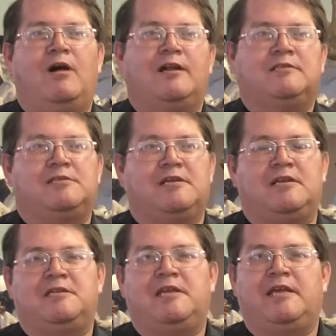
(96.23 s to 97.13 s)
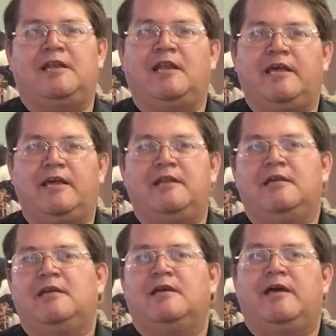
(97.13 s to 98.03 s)
rocks that contain lead
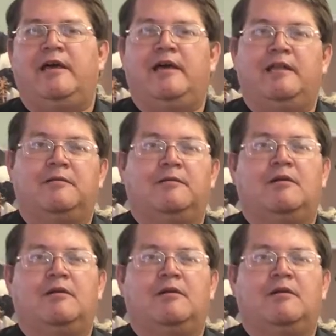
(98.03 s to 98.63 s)
and